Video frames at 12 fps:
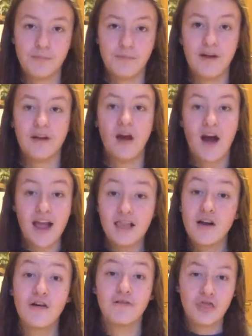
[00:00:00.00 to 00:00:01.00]
But I
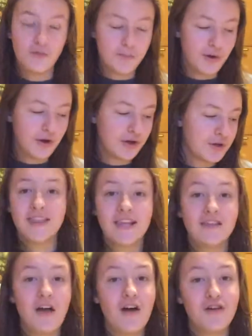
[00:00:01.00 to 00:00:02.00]
love the book. The
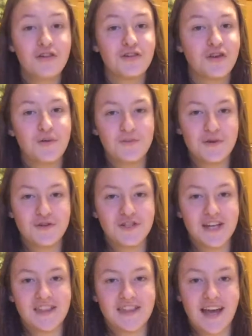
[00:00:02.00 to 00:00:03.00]
last
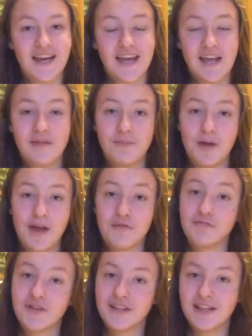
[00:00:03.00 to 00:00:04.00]
emoji that is my
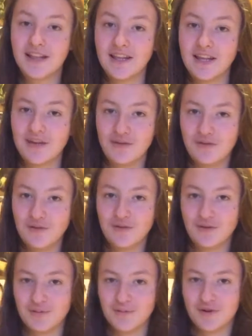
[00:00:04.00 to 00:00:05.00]
recently used
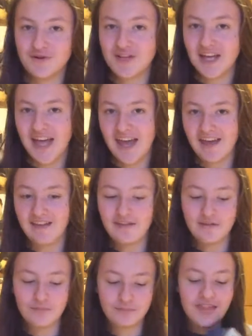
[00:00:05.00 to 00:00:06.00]
emoji is
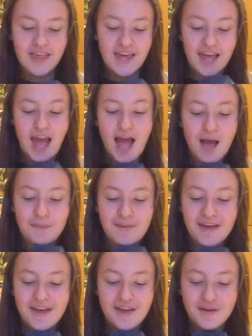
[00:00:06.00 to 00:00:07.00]
the
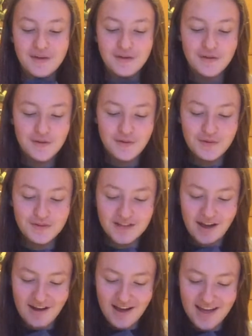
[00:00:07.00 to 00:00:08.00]
happy,
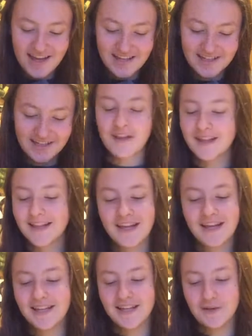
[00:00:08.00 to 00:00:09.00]
closed-eyed,
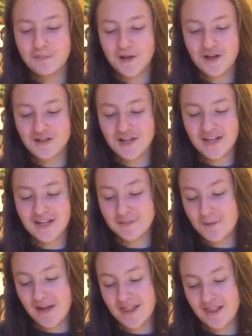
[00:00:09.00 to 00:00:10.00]
slightly blushing
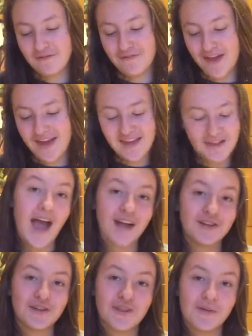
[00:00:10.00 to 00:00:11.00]
smiley face,
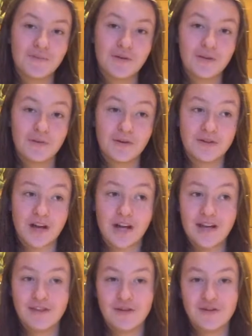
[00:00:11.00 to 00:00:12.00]
and the book which I
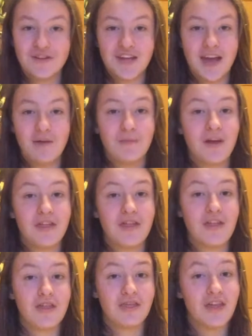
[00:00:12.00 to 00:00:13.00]
associate with
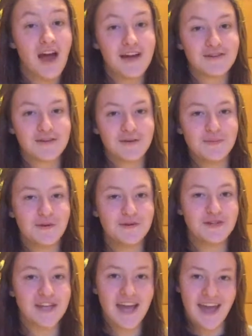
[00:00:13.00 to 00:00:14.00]
that
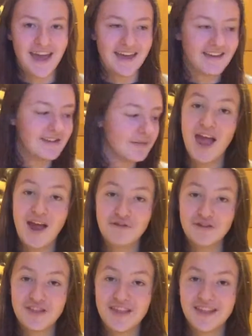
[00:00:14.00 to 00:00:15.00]
emoji is
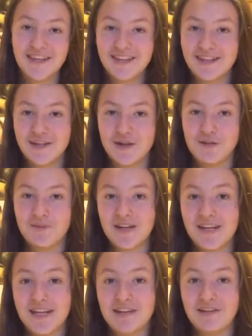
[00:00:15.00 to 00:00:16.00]
Everything Leads to You by
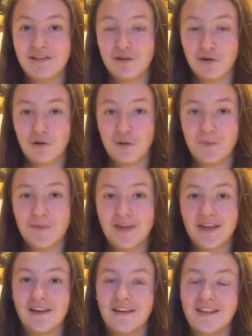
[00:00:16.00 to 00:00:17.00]
Nina LaCour,
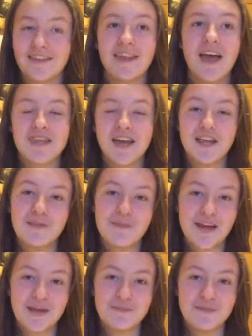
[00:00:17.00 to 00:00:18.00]
because this
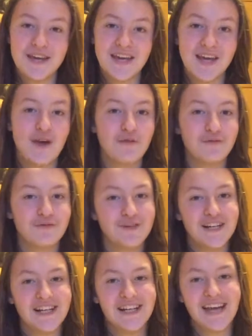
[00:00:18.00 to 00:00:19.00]
made me
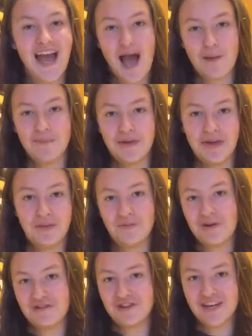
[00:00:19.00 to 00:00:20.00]
really happy
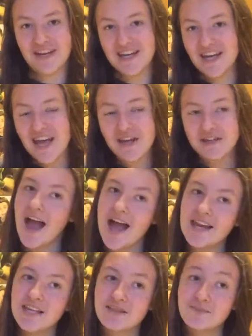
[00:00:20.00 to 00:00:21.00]
while reading it,
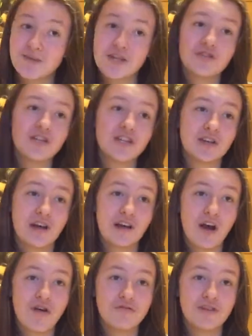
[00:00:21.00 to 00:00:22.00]
and it's mystery so I
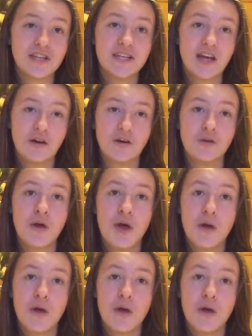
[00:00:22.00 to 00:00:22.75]
can't really tell you